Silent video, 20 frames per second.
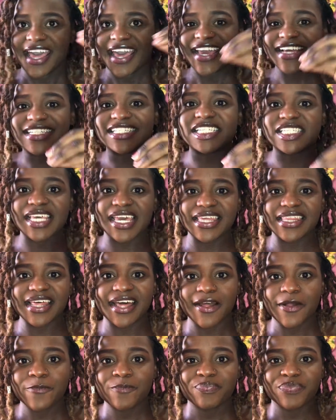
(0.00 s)
it is
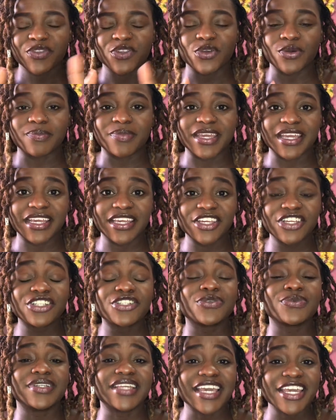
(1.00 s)
either
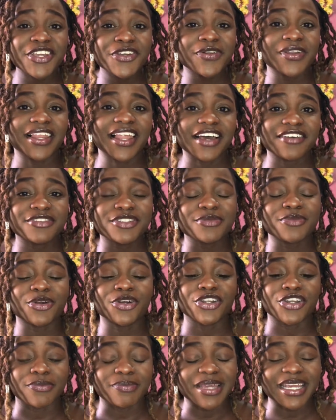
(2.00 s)
today you laugh, tomorrow
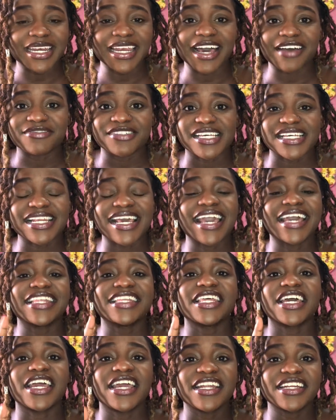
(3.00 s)
you're being laughed at, and
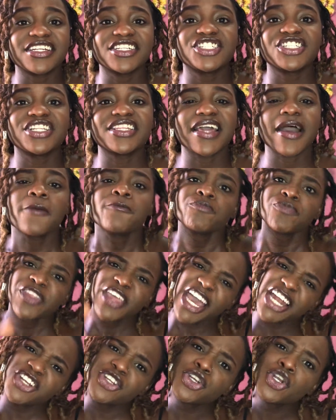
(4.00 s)
the energy there.
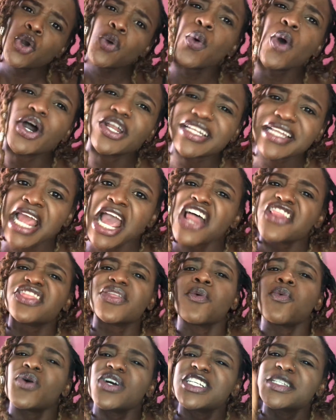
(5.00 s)
And you know what?
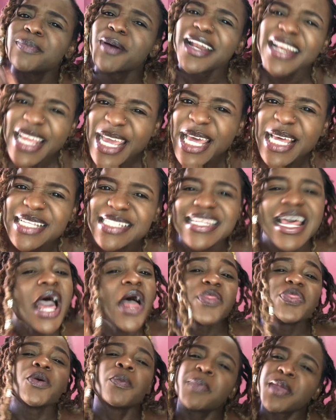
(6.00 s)
The worst part is
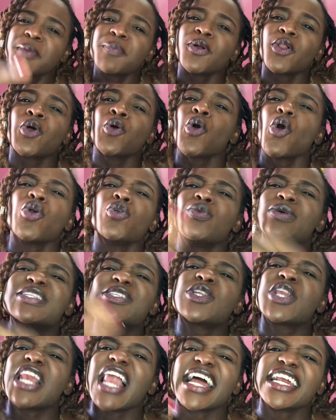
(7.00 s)
the people who always
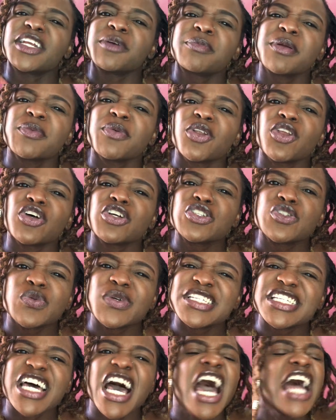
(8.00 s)
slander people on
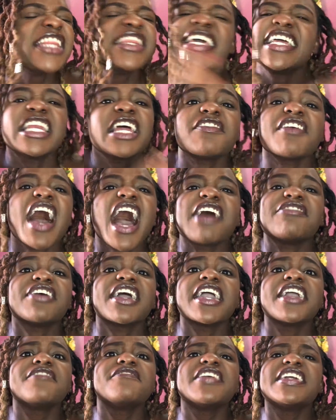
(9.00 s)
Twitter, they never have
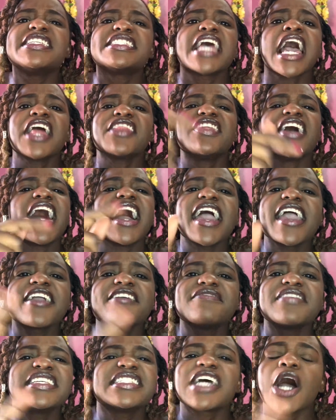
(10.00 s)
AVs. Their
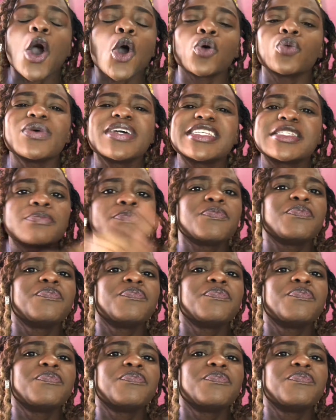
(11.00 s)
AVs are always